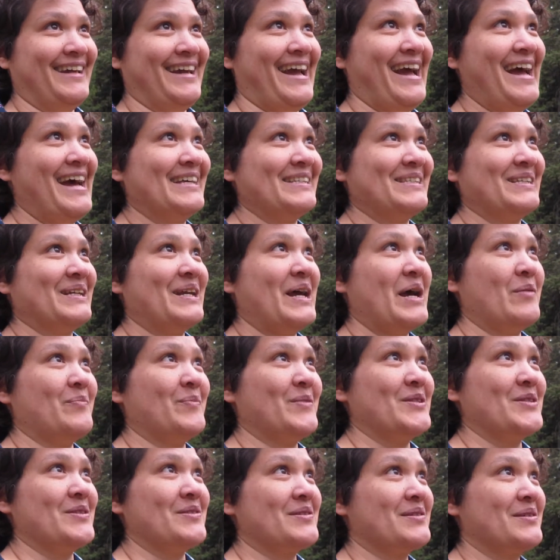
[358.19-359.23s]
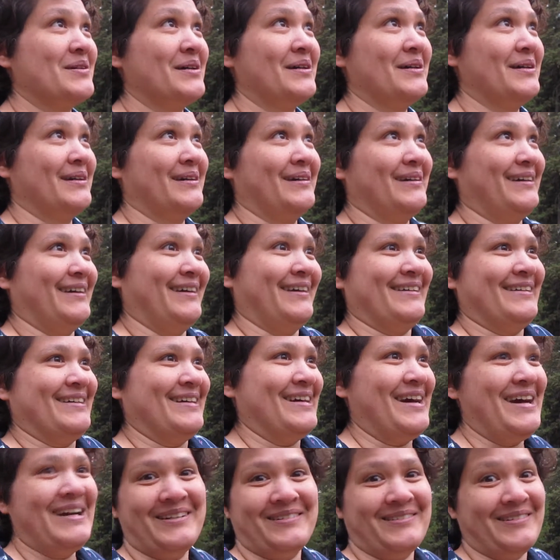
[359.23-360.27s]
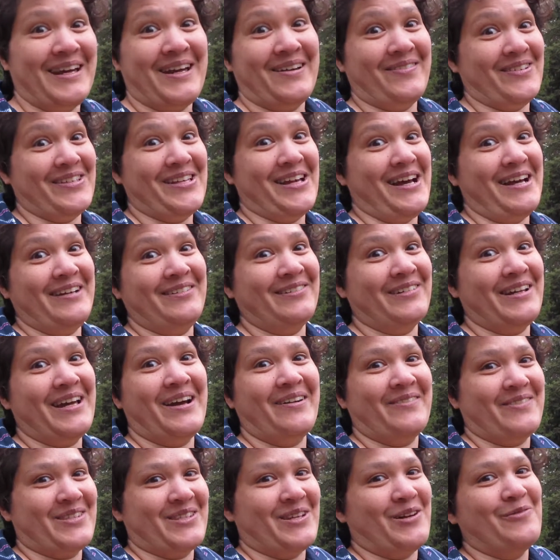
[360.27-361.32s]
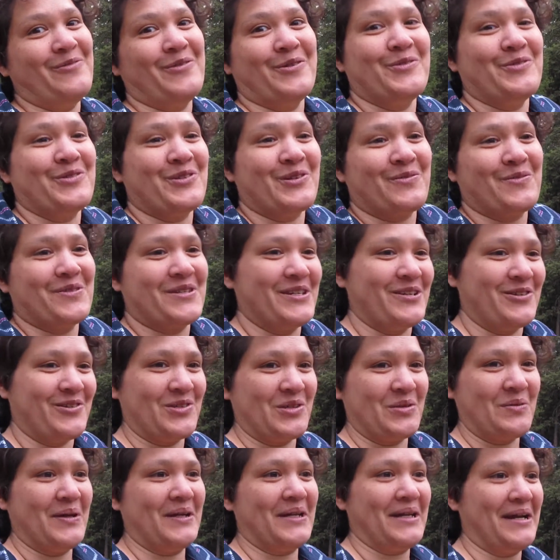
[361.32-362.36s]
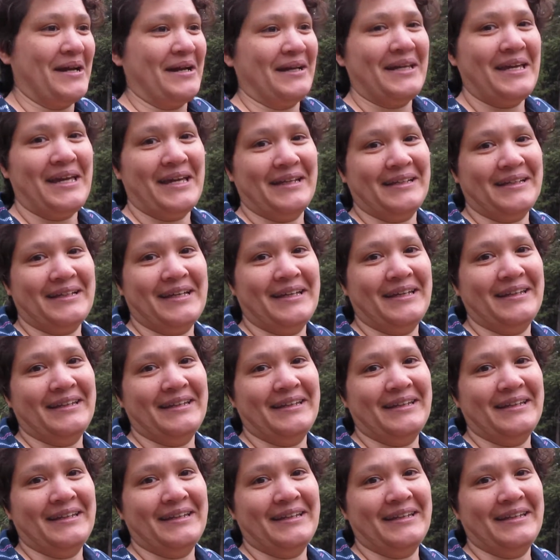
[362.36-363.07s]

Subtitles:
as it happens, I don't have cell phone service here, so I can't get